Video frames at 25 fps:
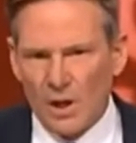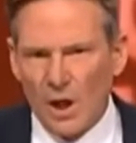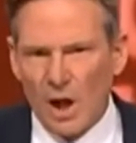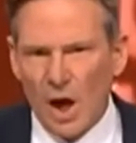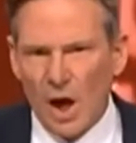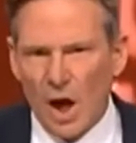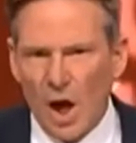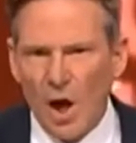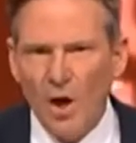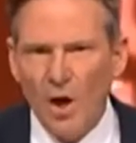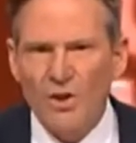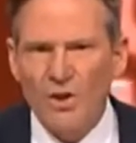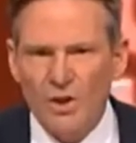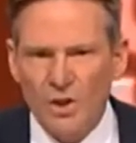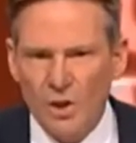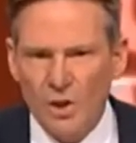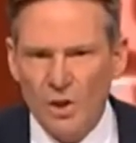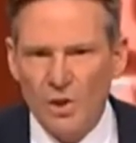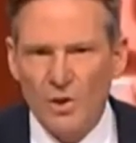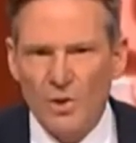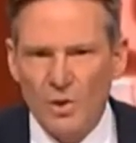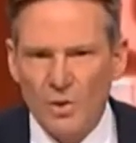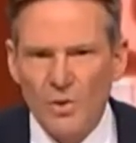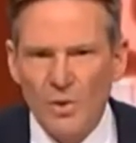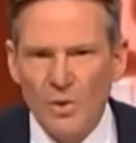on
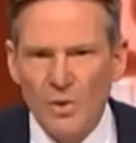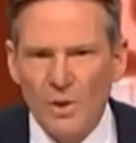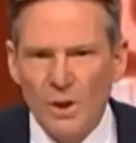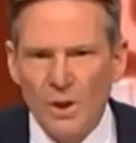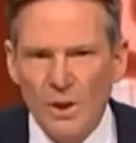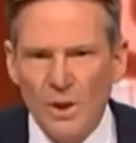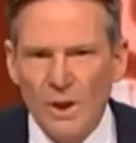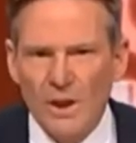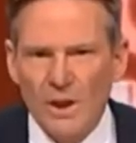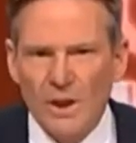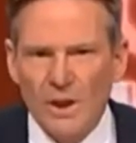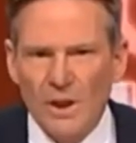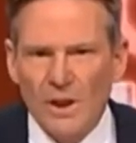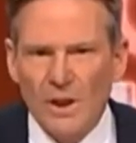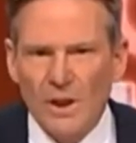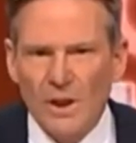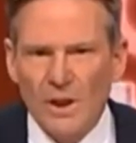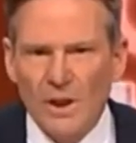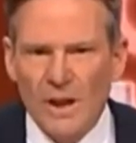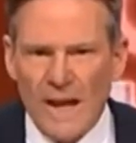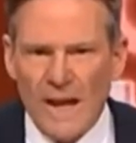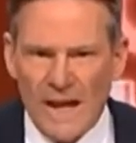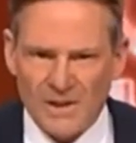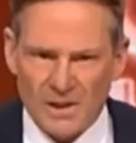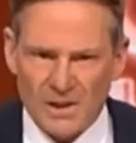you,
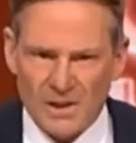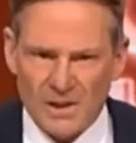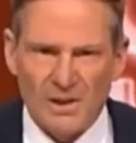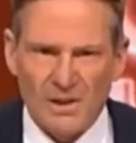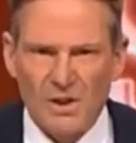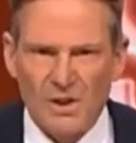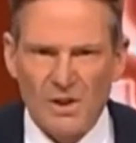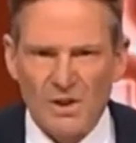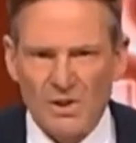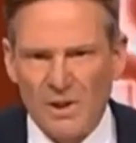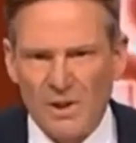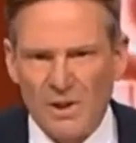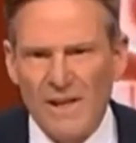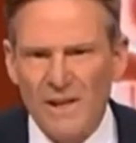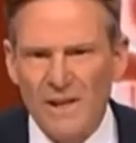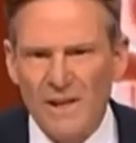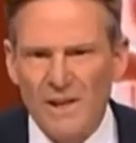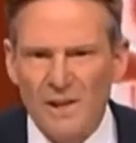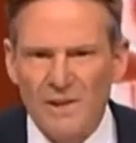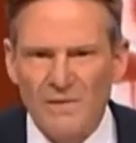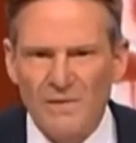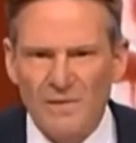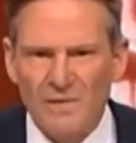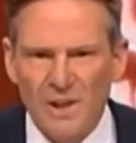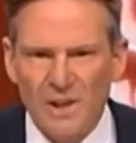as an Australian
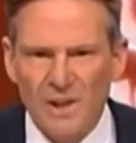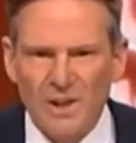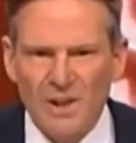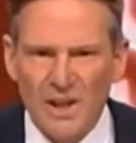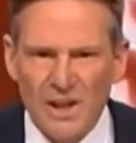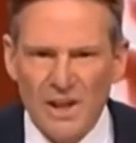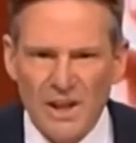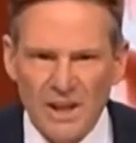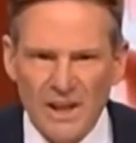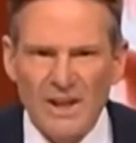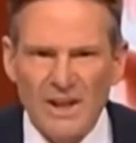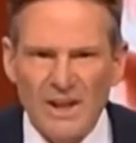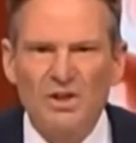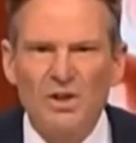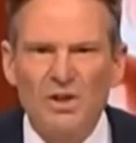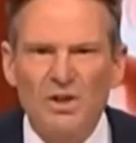of the Year,